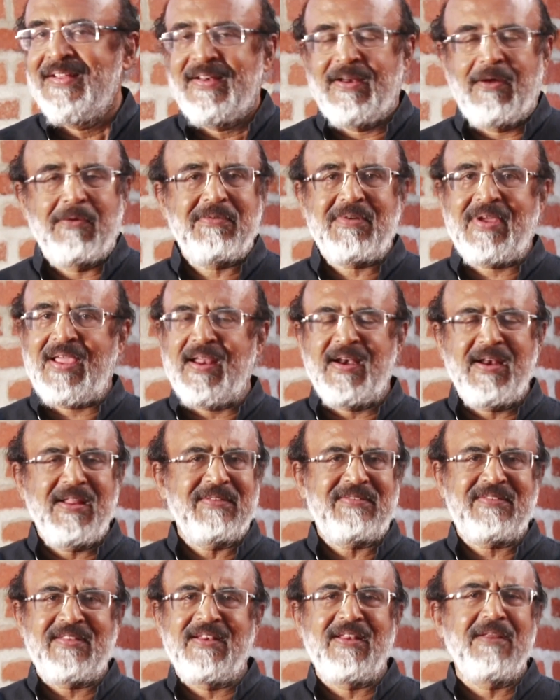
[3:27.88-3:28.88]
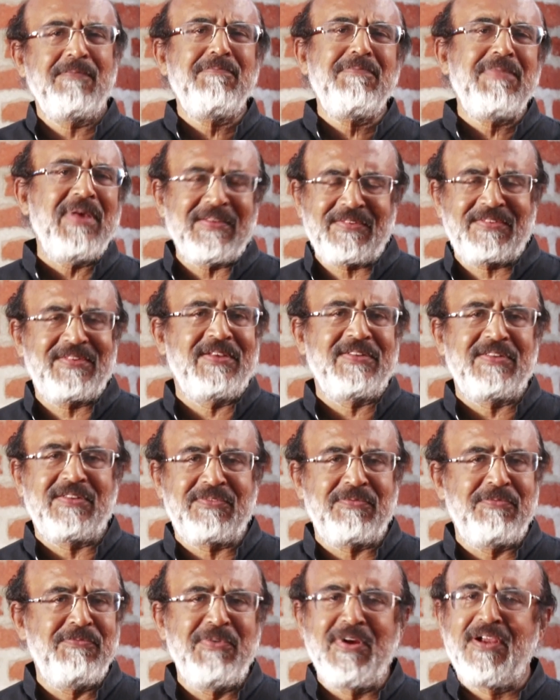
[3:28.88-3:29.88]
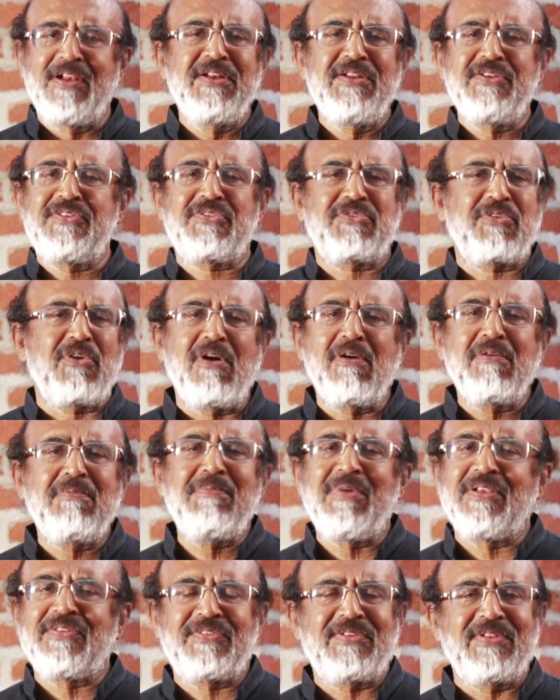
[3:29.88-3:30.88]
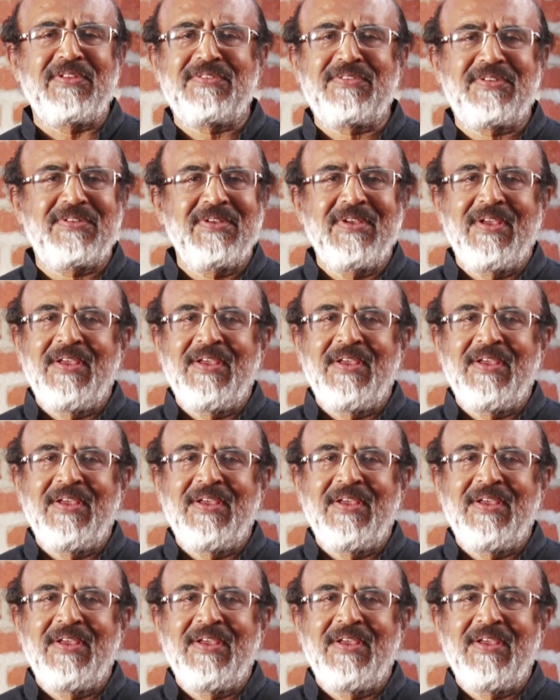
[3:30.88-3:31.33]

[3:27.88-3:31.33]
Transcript: Now, Kerala sent a message, very strong message,